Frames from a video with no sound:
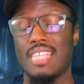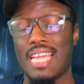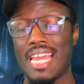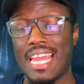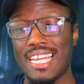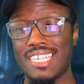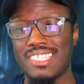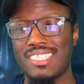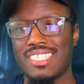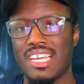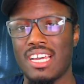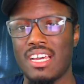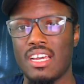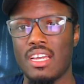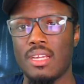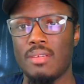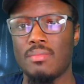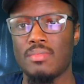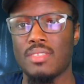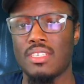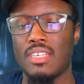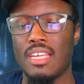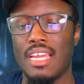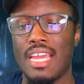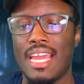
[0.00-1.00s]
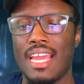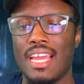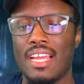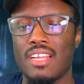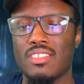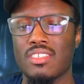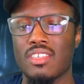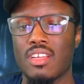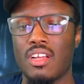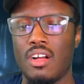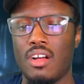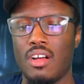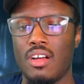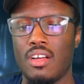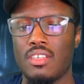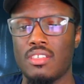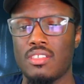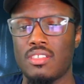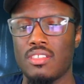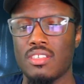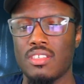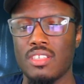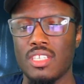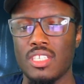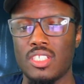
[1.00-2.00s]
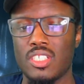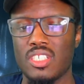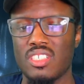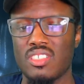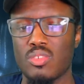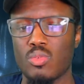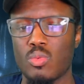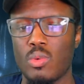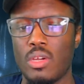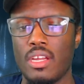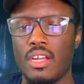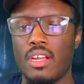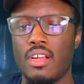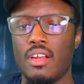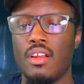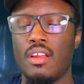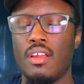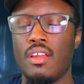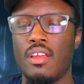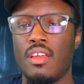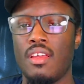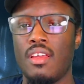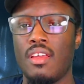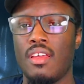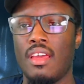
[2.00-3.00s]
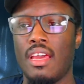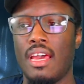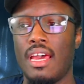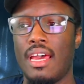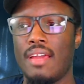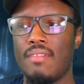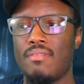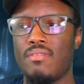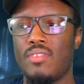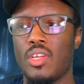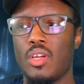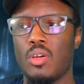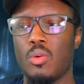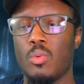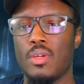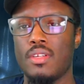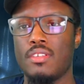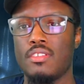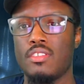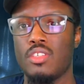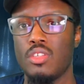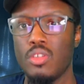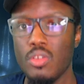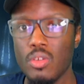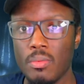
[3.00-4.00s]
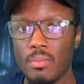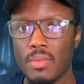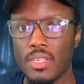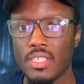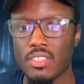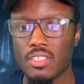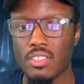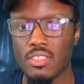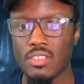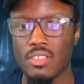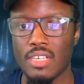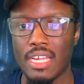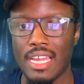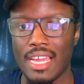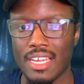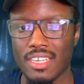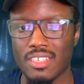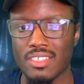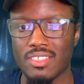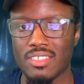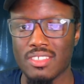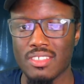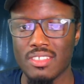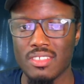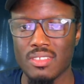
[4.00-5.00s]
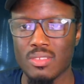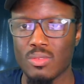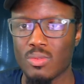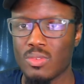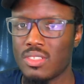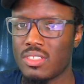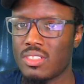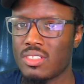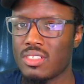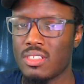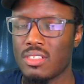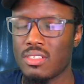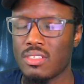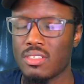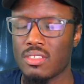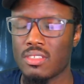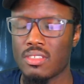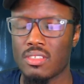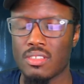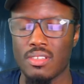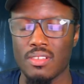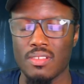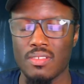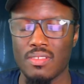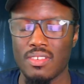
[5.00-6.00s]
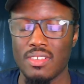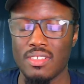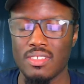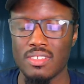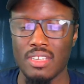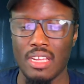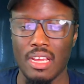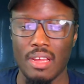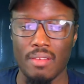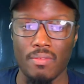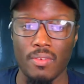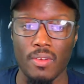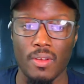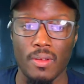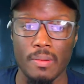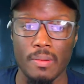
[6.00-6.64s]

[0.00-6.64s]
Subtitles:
times, and it has caused glitches where I've dealt with 2 Mr. X's, which is not fun.